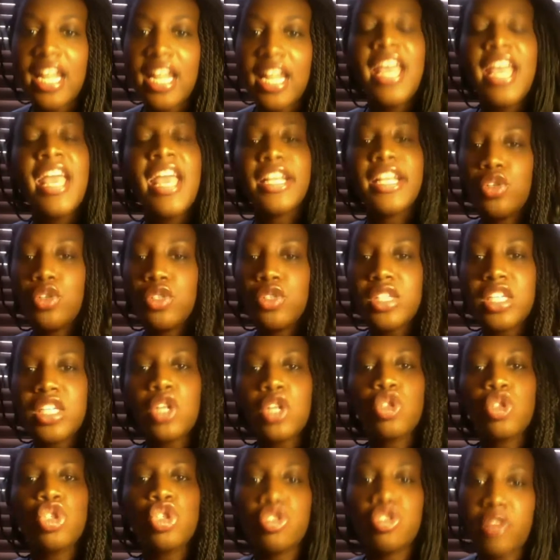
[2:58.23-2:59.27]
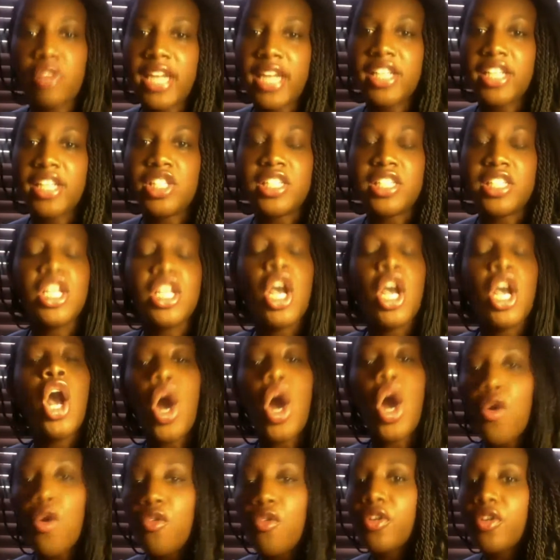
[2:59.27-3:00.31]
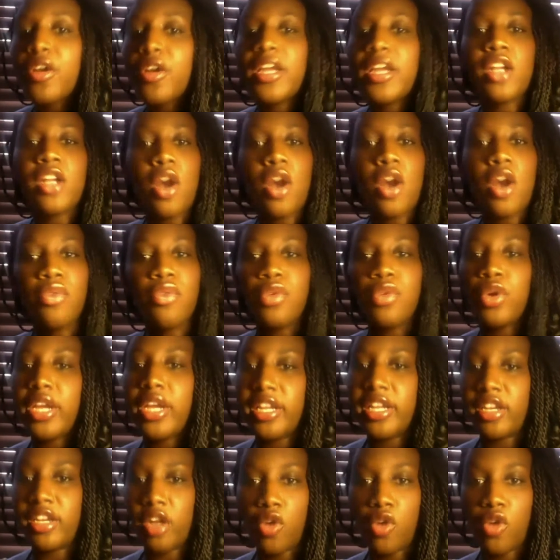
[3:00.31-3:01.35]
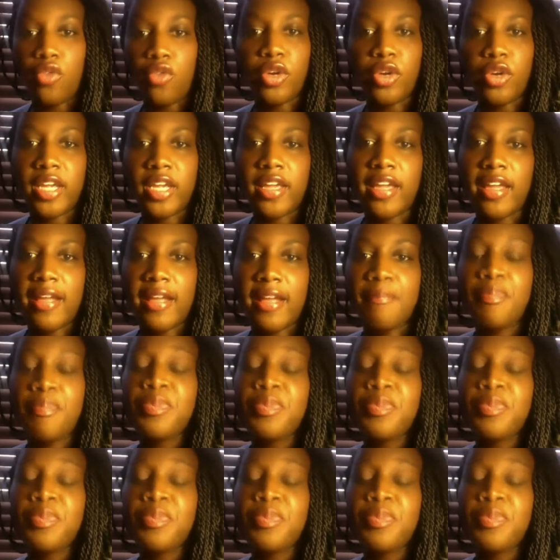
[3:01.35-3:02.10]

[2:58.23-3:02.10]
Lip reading: at using those strategies over and over and over again,